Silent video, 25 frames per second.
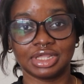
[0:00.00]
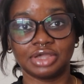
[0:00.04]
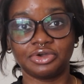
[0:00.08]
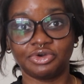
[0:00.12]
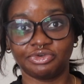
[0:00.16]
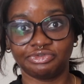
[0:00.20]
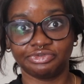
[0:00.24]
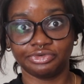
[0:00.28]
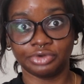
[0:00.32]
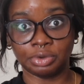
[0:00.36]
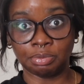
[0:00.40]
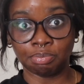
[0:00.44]

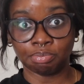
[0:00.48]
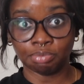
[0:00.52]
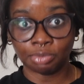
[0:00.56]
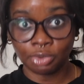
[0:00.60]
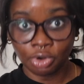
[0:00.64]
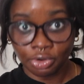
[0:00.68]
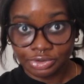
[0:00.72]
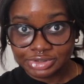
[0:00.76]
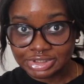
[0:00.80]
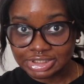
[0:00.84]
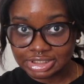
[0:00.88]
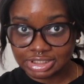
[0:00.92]
offer
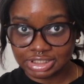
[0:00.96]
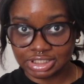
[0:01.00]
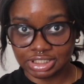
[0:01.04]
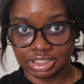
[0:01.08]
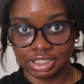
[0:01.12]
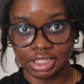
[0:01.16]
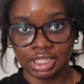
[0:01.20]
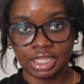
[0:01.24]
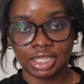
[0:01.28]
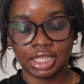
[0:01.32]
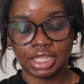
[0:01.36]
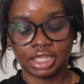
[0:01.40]

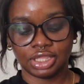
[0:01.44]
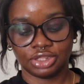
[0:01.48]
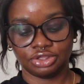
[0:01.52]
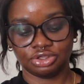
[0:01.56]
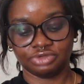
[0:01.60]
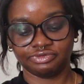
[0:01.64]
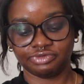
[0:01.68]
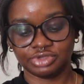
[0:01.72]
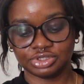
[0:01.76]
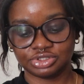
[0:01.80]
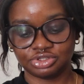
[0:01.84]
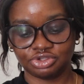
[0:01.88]
mostly in
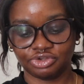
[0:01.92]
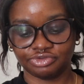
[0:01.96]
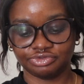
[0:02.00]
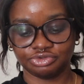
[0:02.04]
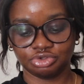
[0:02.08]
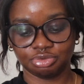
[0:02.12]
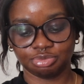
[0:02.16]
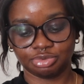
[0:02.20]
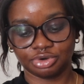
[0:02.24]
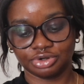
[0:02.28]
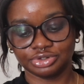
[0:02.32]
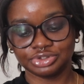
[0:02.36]
University of
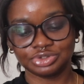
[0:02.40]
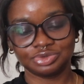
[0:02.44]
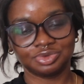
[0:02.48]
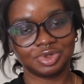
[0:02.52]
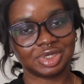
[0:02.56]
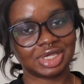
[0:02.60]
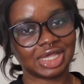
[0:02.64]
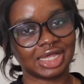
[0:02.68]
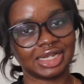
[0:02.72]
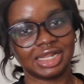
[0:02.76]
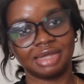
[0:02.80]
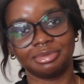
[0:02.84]
New
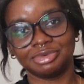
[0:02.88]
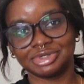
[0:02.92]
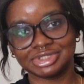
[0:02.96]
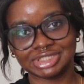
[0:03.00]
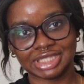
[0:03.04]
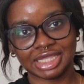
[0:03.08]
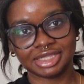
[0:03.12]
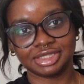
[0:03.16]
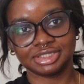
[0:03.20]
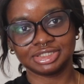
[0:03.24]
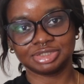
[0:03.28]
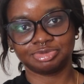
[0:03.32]
Brunswick, and I'm a
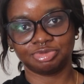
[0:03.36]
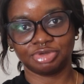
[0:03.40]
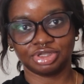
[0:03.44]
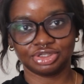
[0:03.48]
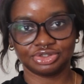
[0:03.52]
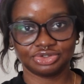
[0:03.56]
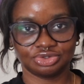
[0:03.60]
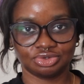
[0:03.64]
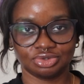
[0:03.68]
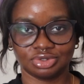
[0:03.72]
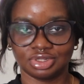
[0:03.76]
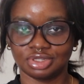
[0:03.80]

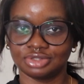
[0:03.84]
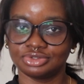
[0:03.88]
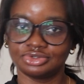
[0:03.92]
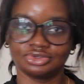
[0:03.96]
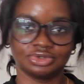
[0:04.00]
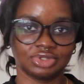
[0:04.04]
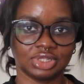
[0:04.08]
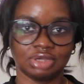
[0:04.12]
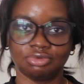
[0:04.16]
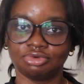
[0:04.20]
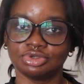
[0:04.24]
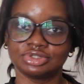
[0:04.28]
science-based student,
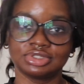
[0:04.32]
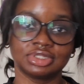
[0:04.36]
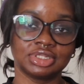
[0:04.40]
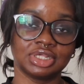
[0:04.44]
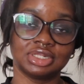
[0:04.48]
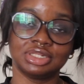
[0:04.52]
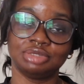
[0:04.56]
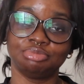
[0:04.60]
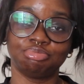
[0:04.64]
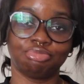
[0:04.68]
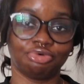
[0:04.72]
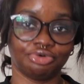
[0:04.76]
so there wasn't
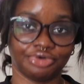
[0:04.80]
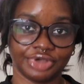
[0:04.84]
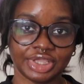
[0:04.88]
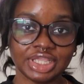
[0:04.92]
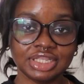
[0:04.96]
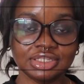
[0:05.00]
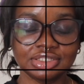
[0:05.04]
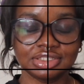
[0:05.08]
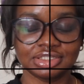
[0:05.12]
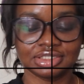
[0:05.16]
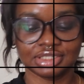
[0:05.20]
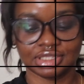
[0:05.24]
any
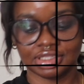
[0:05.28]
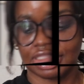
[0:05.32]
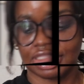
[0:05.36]
point.